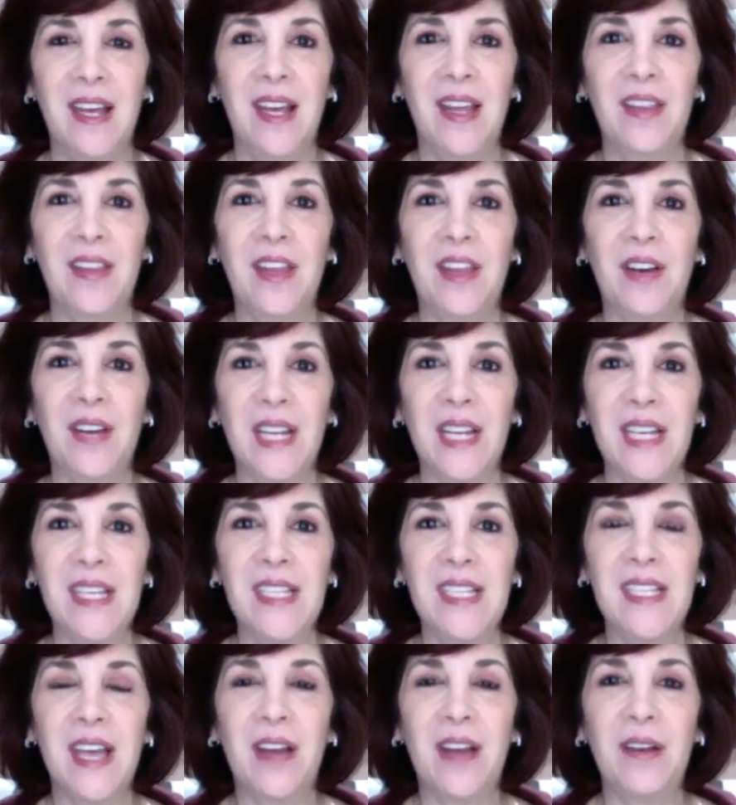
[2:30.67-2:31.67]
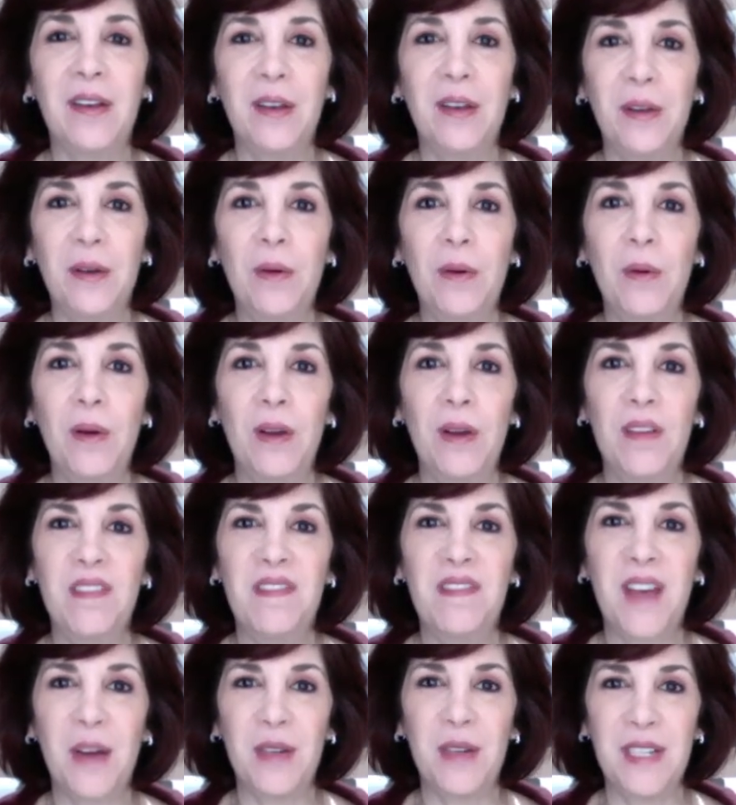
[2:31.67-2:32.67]
there is a new
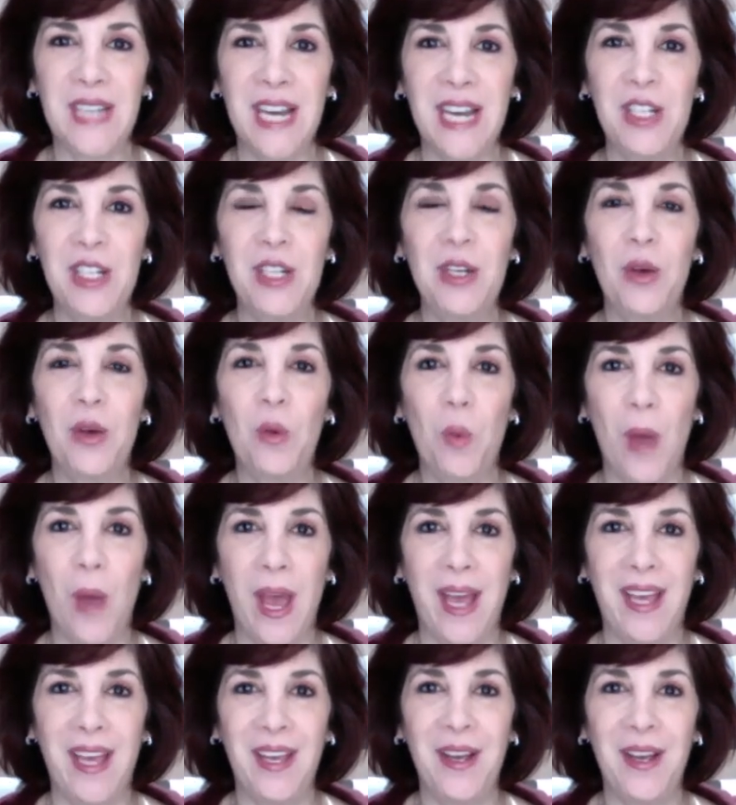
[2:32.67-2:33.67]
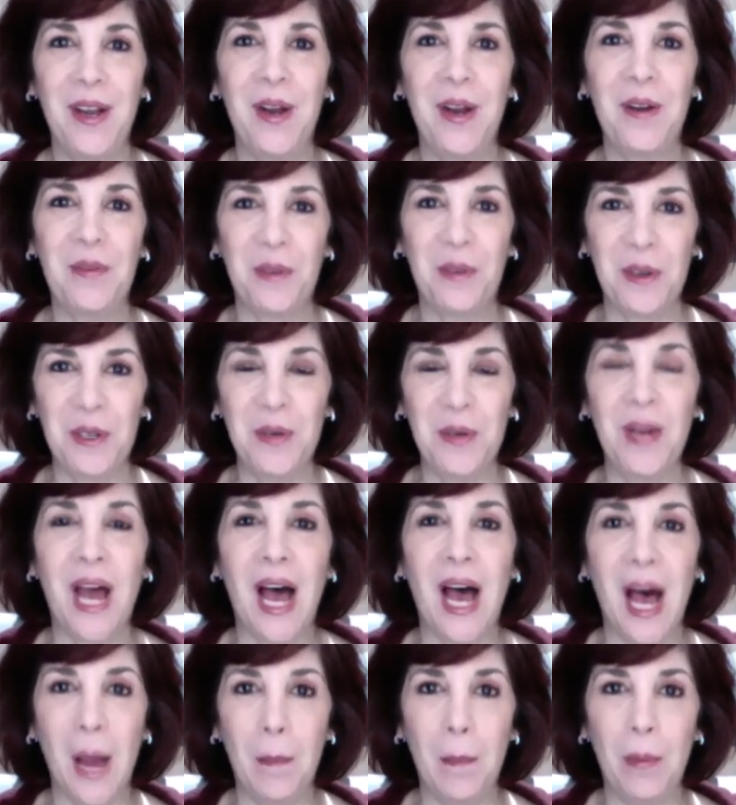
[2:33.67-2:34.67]
foundational way for you to
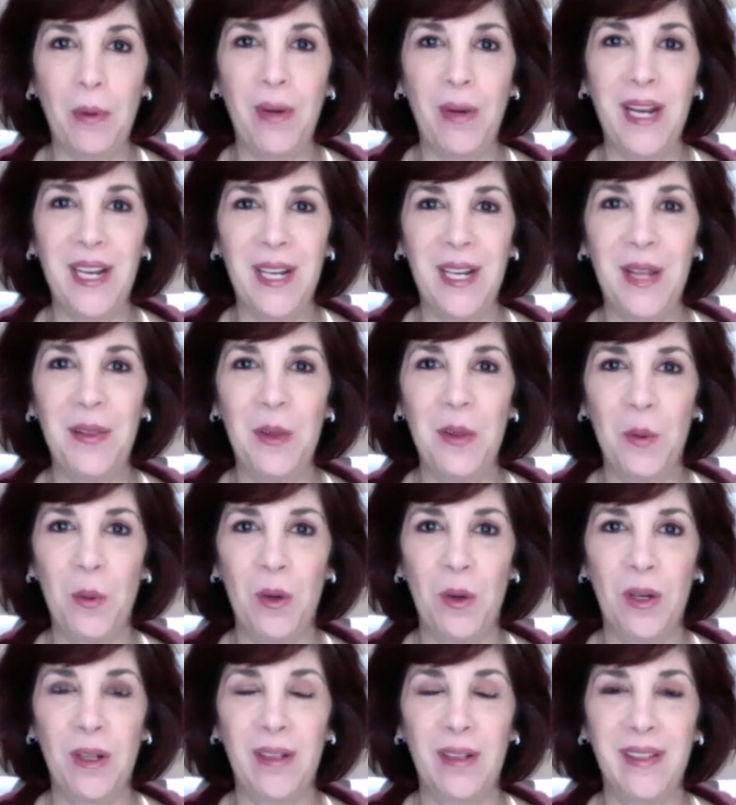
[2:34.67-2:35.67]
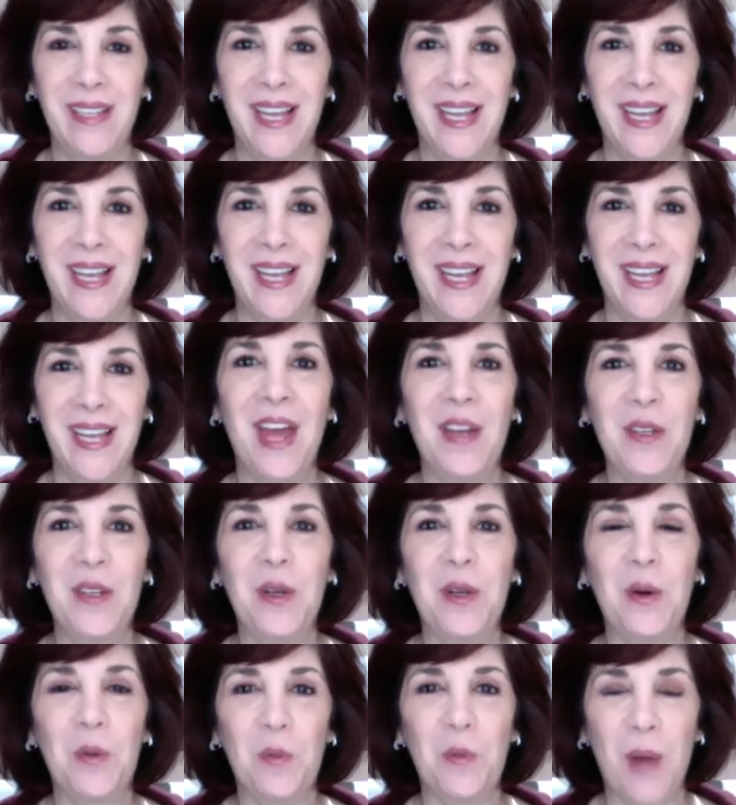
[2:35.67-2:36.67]
operate in the world and that
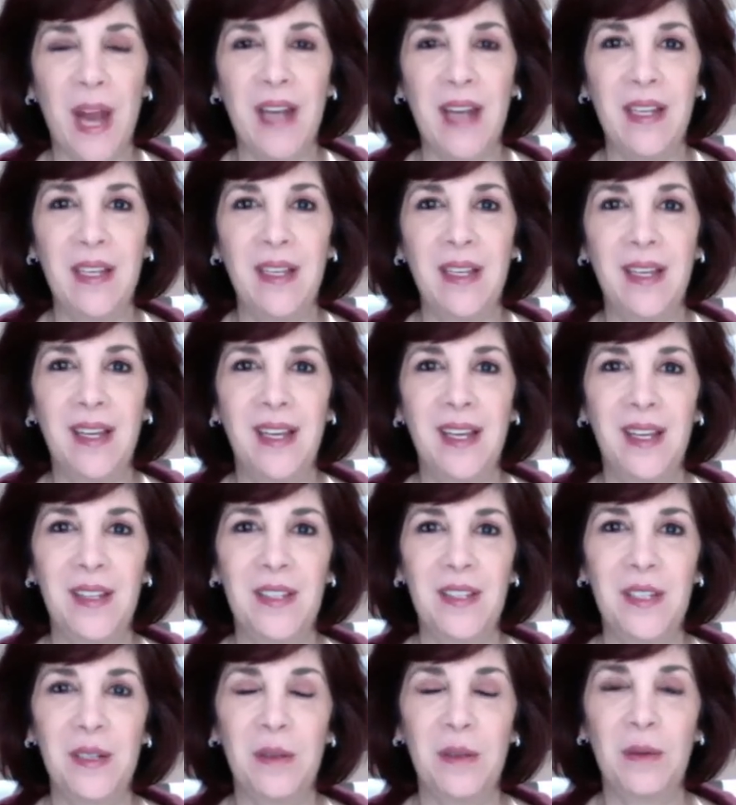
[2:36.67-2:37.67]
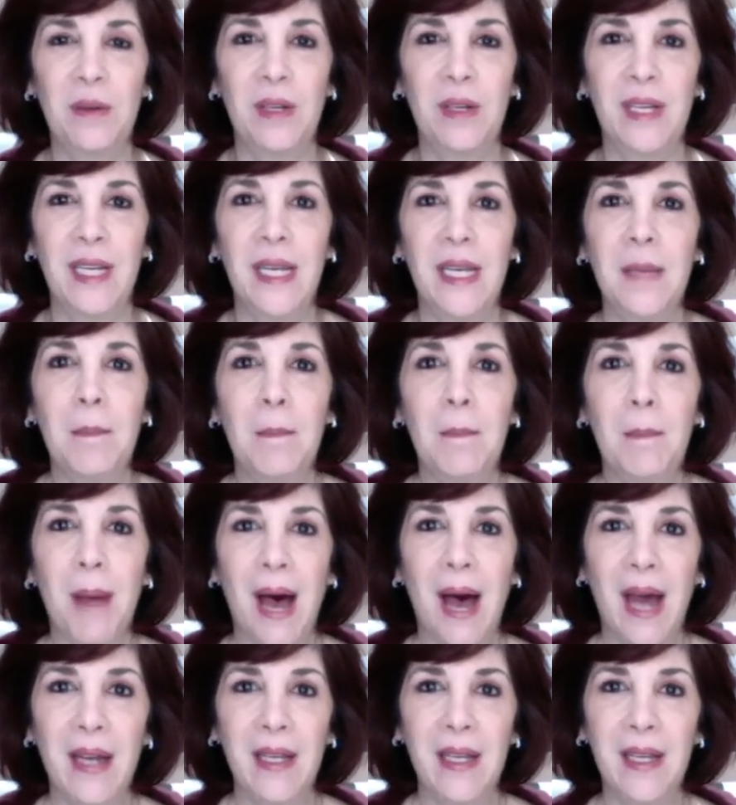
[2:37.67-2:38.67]
you're ready to
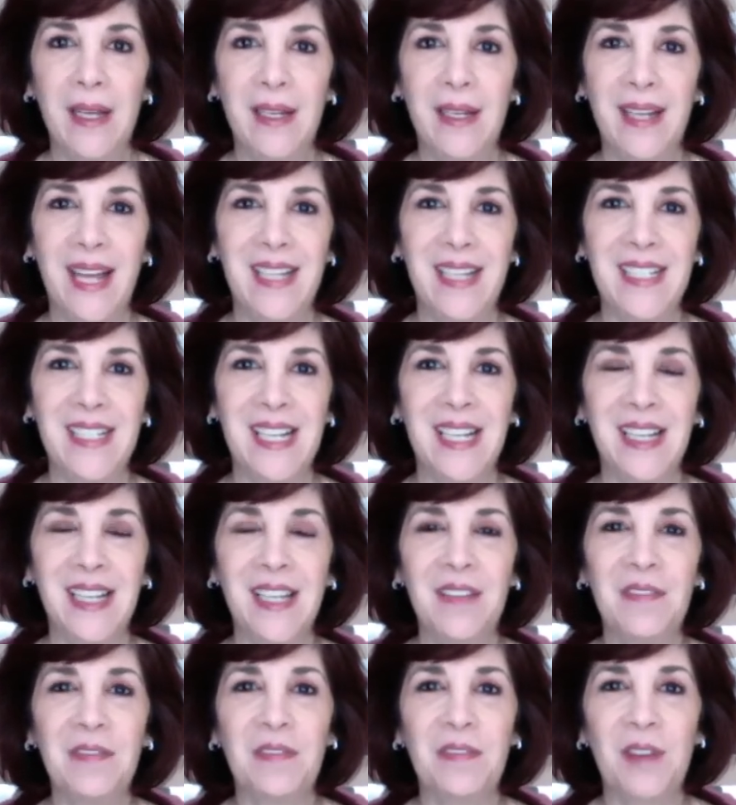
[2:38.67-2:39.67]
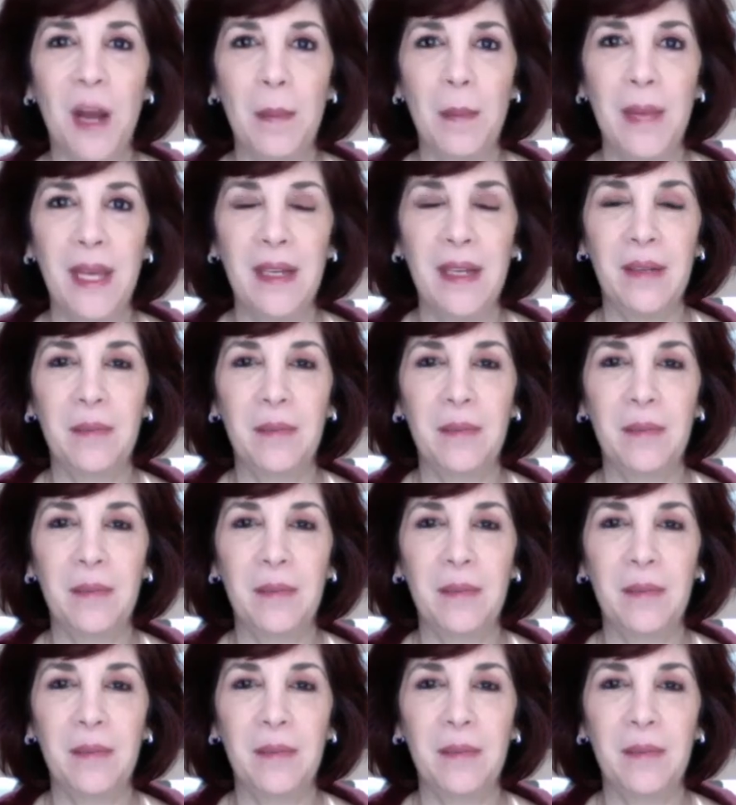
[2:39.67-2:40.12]
embody it and to live from it,